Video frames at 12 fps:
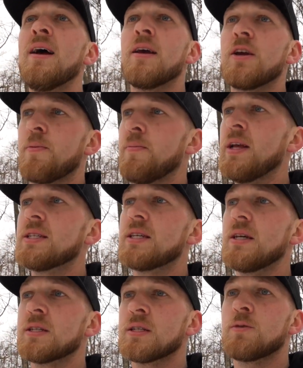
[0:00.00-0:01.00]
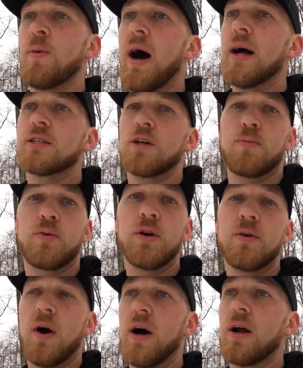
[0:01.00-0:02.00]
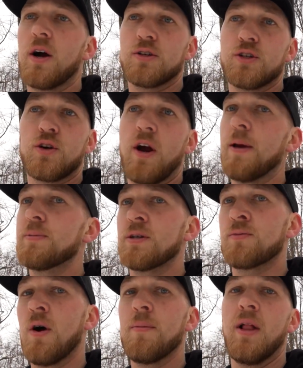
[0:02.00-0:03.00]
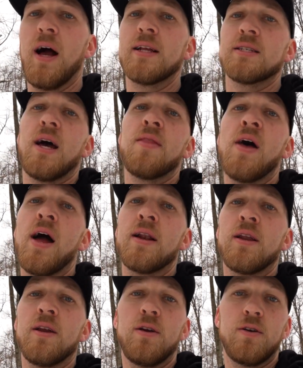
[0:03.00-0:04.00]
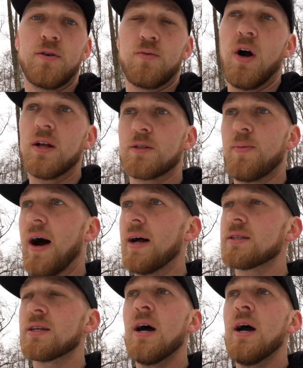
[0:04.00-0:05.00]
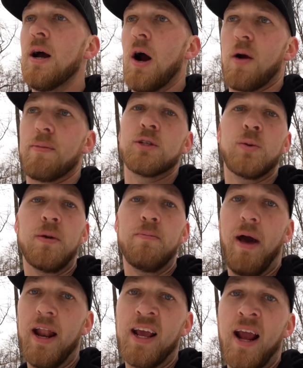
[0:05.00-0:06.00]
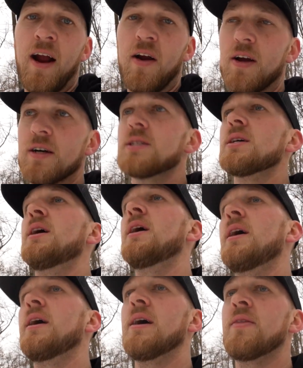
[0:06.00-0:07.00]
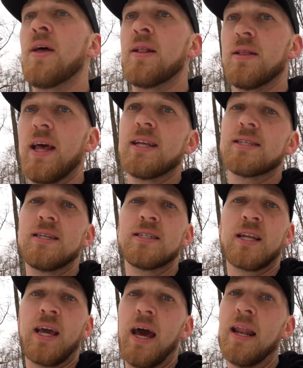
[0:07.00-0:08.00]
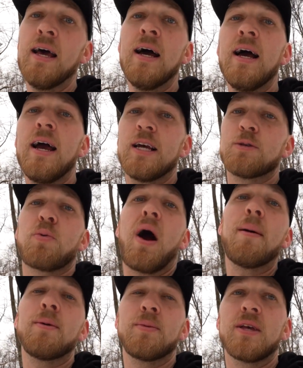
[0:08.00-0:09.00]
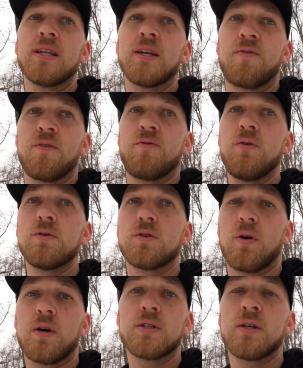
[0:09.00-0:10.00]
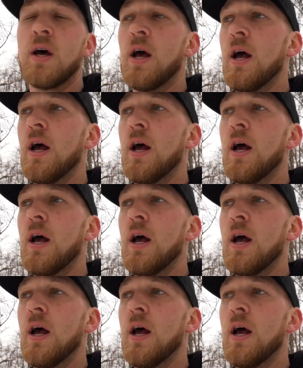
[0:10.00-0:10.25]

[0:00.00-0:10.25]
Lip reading: your mid-season spots, your pre-rut, are scrapes and rub lines, and then your rut spots are between bedding areas, and then late season again is probably a different food source.